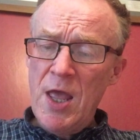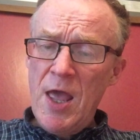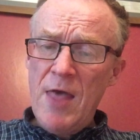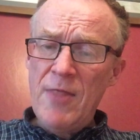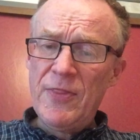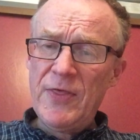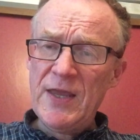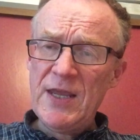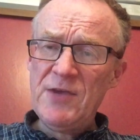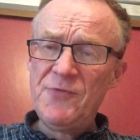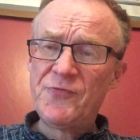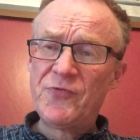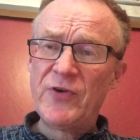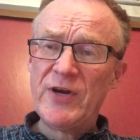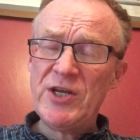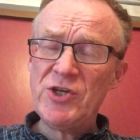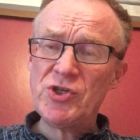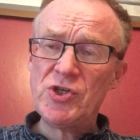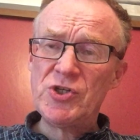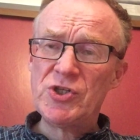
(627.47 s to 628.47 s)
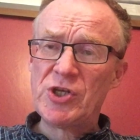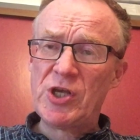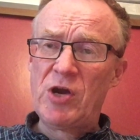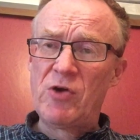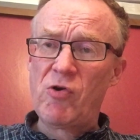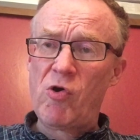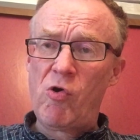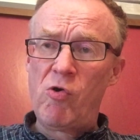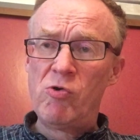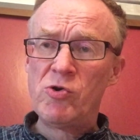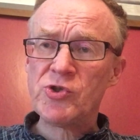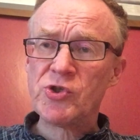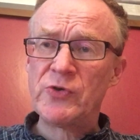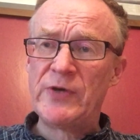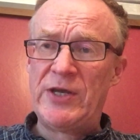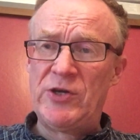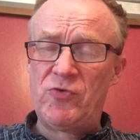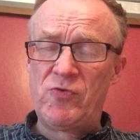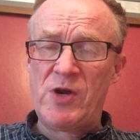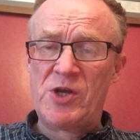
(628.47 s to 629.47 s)
The Frisians are also
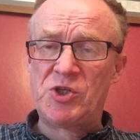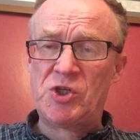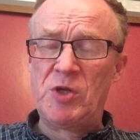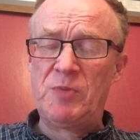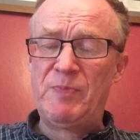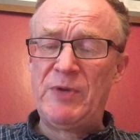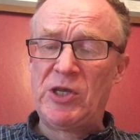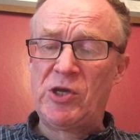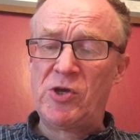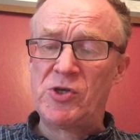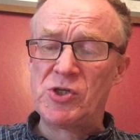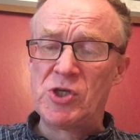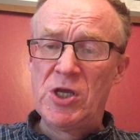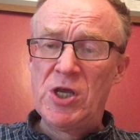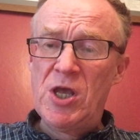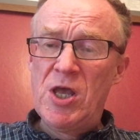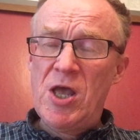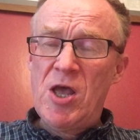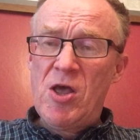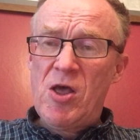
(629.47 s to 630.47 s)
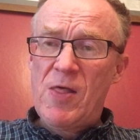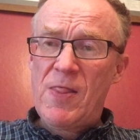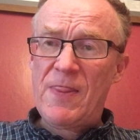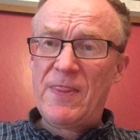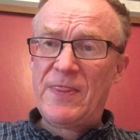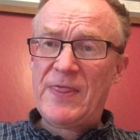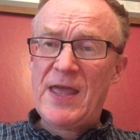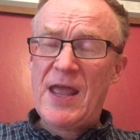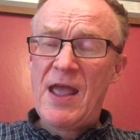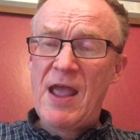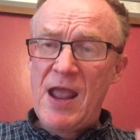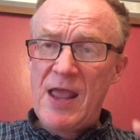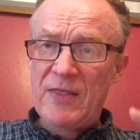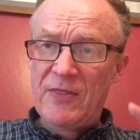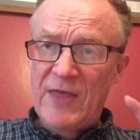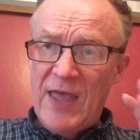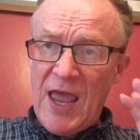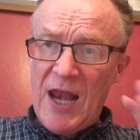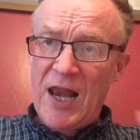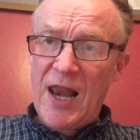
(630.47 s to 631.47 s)
interesting because their
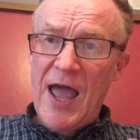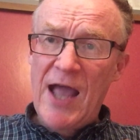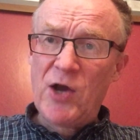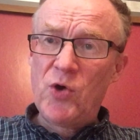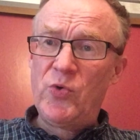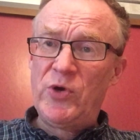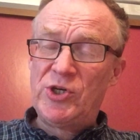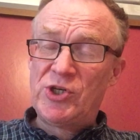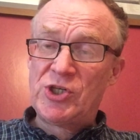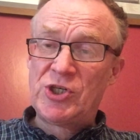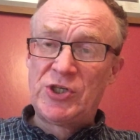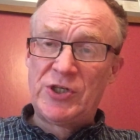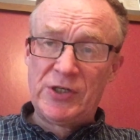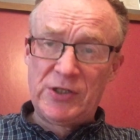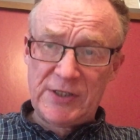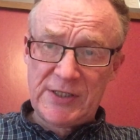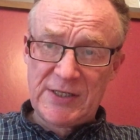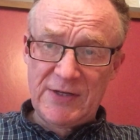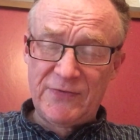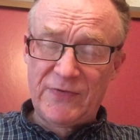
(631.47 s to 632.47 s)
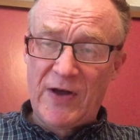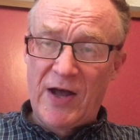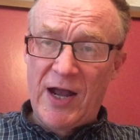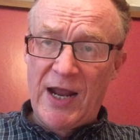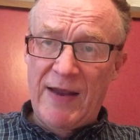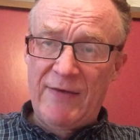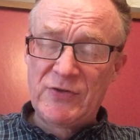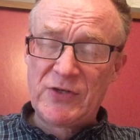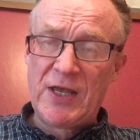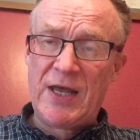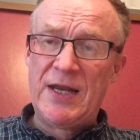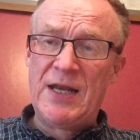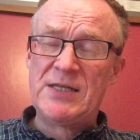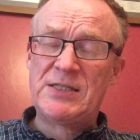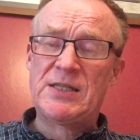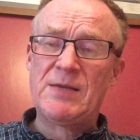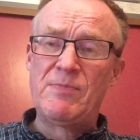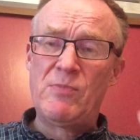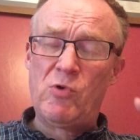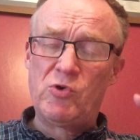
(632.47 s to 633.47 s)
language still survives, and it's
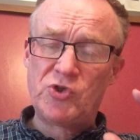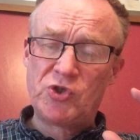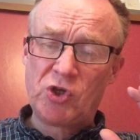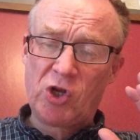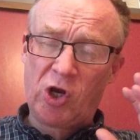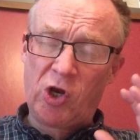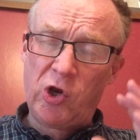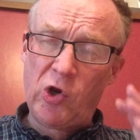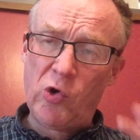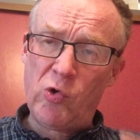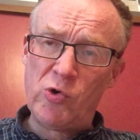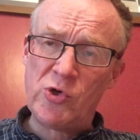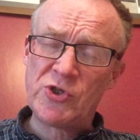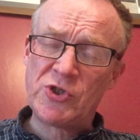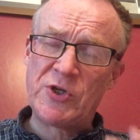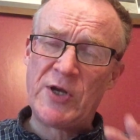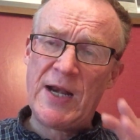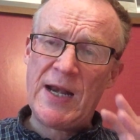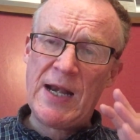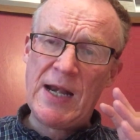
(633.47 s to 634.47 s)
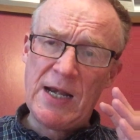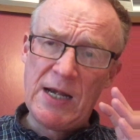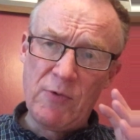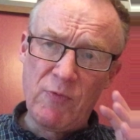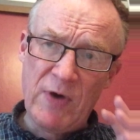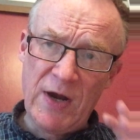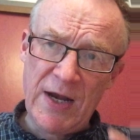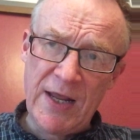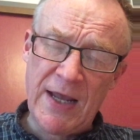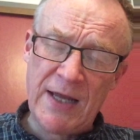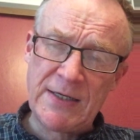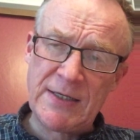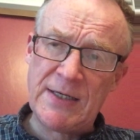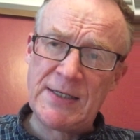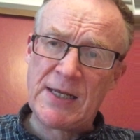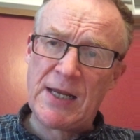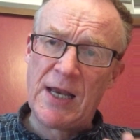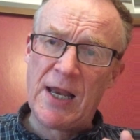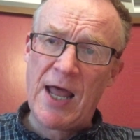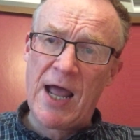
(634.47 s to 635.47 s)
the most closely
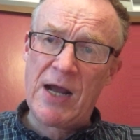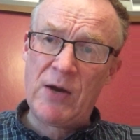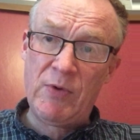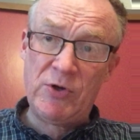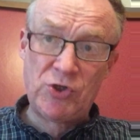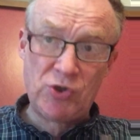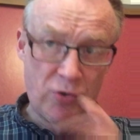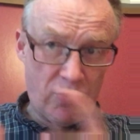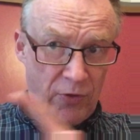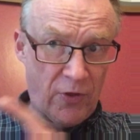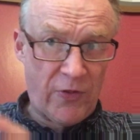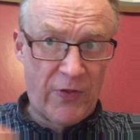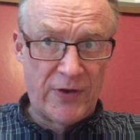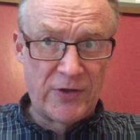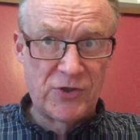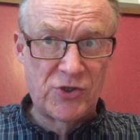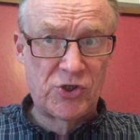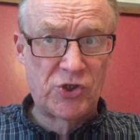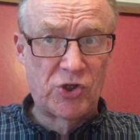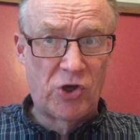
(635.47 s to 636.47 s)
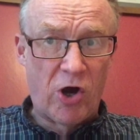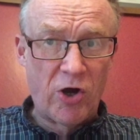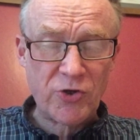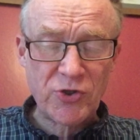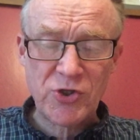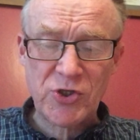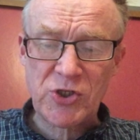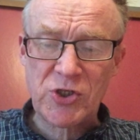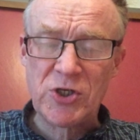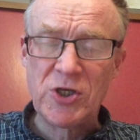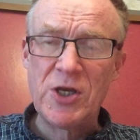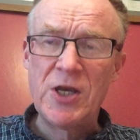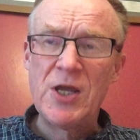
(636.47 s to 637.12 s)
related language other than Scots